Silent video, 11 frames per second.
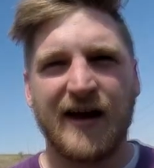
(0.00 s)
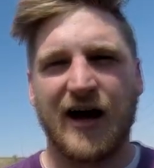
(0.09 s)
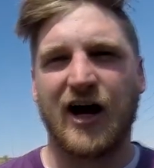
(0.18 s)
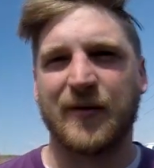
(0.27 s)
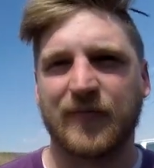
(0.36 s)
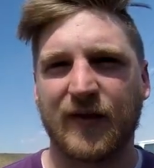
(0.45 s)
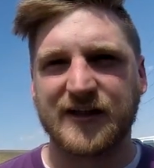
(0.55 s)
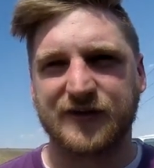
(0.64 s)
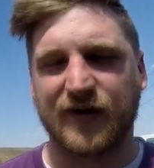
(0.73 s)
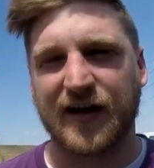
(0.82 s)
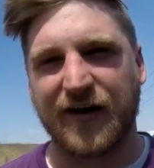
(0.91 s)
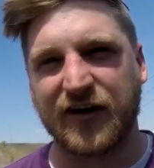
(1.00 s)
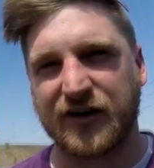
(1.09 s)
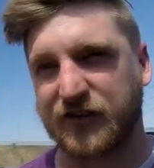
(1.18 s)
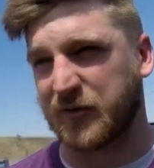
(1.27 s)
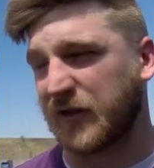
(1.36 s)
Um, lots of fun out
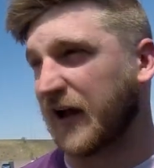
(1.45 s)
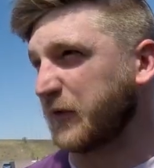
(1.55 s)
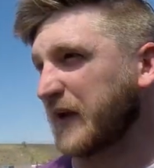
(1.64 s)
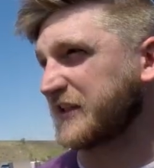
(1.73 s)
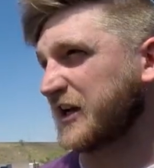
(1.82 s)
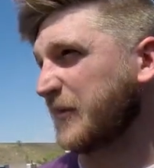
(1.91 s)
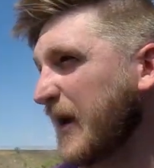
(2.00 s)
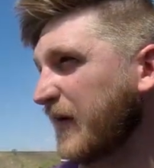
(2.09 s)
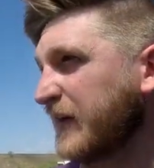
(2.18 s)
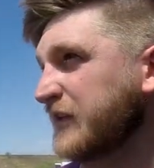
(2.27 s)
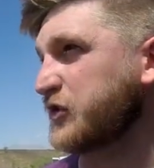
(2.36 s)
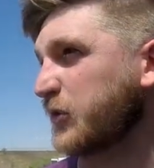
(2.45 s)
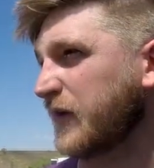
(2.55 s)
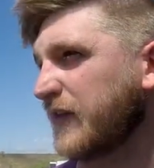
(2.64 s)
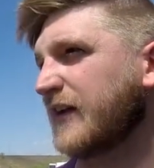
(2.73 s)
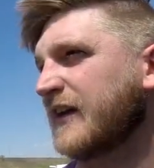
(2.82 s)
here. So I'm glad we got to come out and
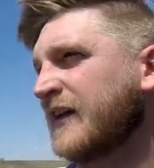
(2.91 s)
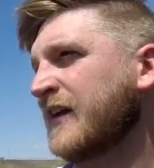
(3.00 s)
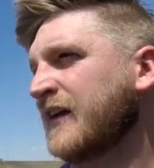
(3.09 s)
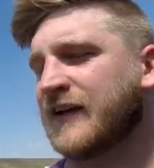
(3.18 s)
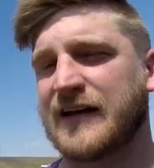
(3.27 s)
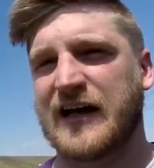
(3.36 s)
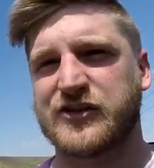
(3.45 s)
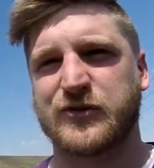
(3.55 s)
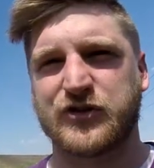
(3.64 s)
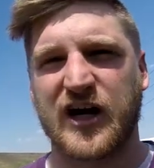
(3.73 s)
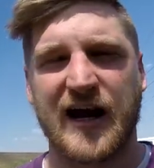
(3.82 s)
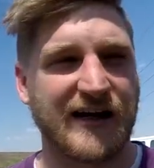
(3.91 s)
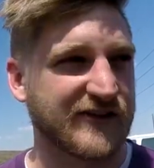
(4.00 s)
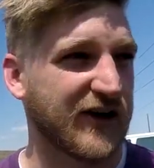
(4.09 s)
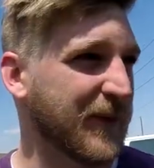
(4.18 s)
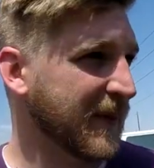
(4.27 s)
enjoy the national track.
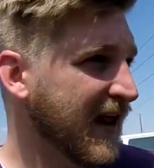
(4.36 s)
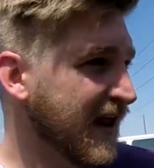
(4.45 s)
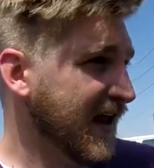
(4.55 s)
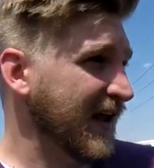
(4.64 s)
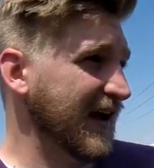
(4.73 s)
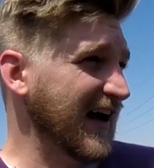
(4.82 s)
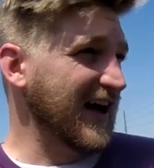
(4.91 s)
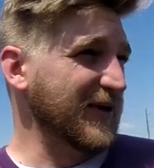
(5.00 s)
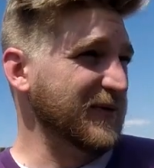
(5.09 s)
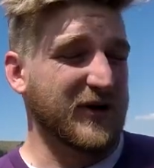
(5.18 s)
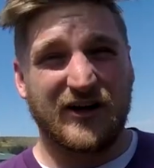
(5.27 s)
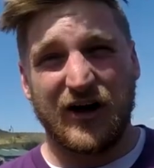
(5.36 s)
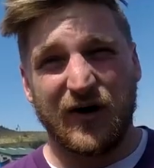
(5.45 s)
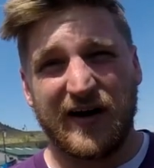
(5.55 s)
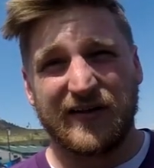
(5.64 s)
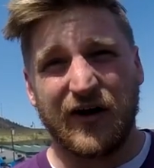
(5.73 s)
So uh, we're gonna go
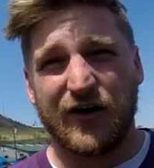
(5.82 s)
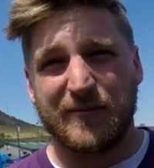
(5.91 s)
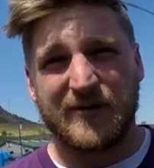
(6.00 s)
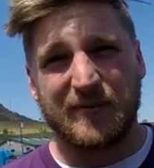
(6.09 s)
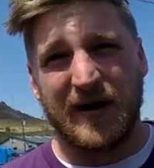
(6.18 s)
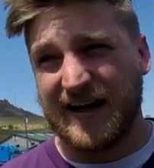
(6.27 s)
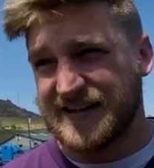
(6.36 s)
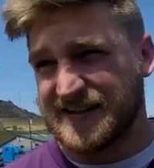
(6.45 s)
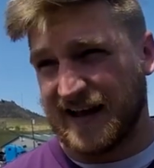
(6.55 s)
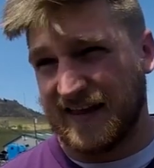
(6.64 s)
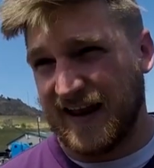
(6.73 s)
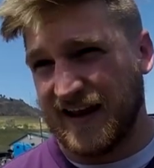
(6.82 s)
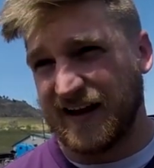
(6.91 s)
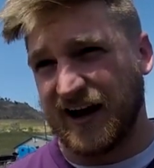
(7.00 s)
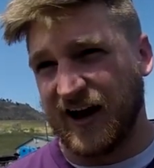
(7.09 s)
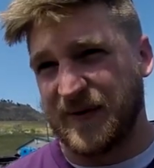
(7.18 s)
ahead and load up the bikes and
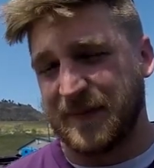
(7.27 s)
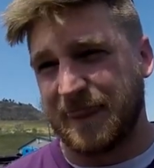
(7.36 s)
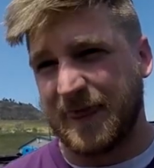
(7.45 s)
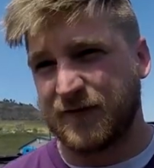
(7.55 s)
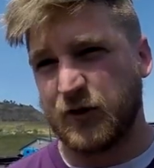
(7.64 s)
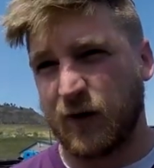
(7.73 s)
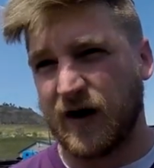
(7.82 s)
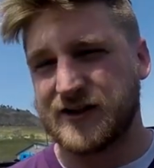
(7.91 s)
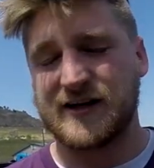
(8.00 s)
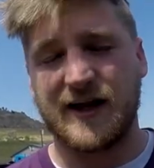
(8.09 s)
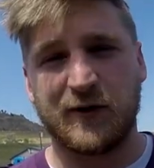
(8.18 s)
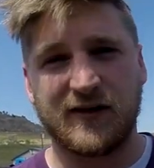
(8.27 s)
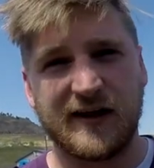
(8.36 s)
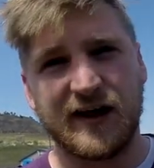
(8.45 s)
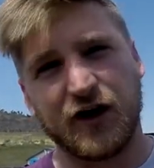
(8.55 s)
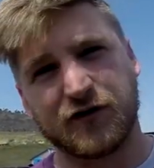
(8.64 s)
then um, if you watch Day with
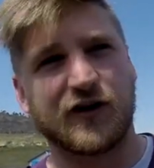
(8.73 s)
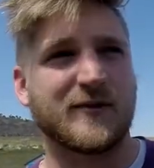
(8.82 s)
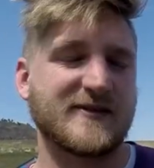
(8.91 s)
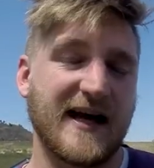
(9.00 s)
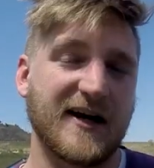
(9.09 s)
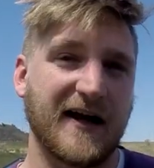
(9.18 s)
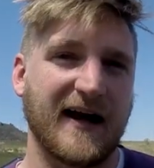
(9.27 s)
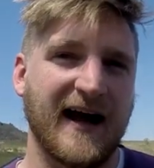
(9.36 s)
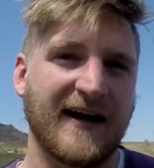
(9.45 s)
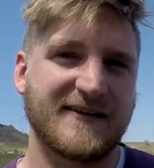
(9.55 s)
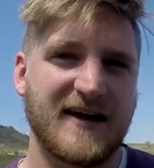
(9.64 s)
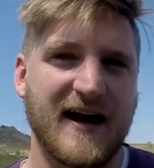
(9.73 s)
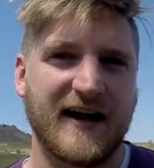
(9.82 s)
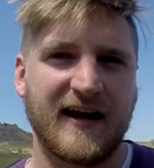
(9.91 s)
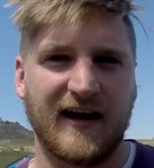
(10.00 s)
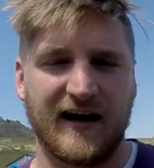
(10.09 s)
DeeO from Saturday at Aztec
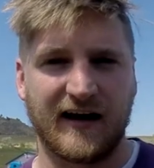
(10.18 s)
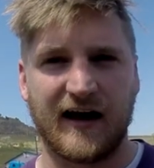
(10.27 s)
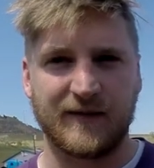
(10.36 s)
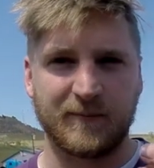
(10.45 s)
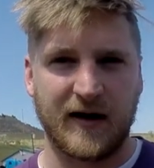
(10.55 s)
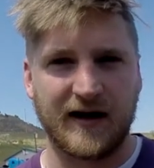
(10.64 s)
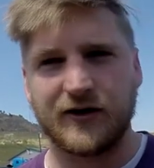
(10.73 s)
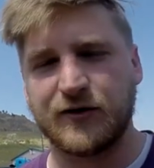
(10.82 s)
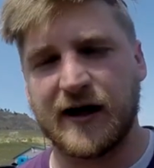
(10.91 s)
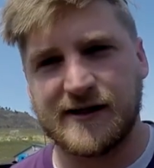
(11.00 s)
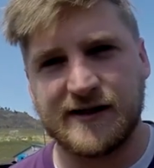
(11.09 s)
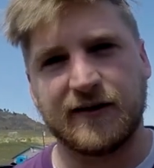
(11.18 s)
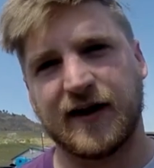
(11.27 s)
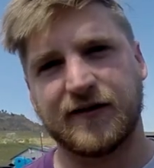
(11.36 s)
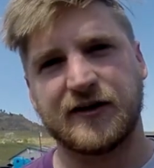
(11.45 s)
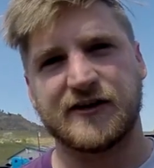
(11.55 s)
I got my new
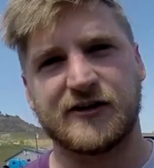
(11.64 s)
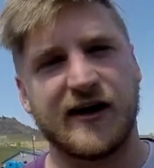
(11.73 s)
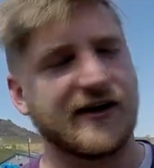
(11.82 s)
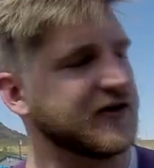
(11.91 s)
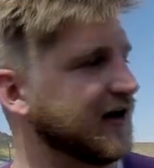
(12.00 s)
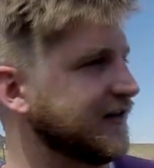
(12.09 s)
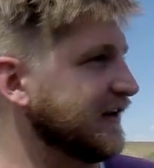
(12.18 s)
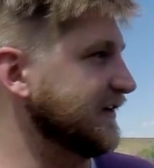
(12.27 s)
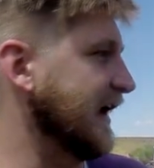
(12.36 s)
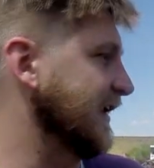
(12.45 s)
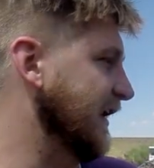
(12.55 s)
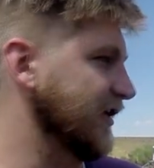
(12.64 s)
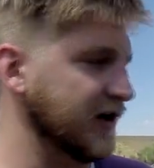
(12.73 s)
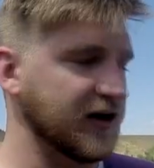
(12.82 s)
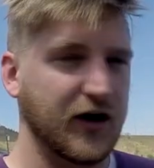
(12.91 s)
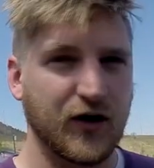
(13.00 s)
1911 yesterday so I think dad and I are
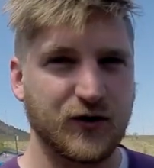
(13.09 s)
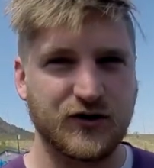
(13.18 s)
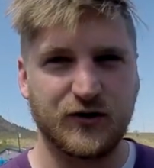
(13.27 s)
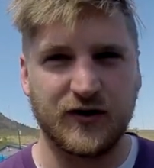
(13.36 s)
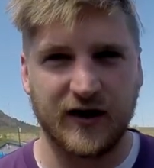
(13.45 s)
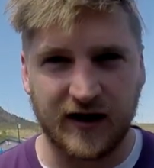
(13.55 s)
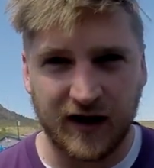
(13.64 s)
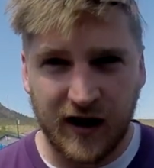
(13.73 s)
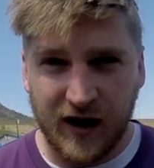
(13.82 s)
gonna go to the